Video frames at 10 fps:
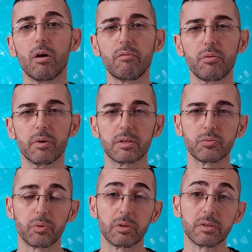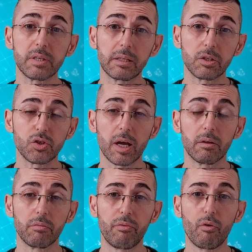confluence with an ascending
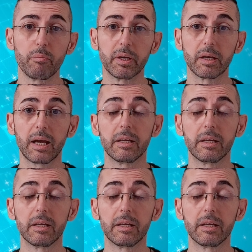channel forming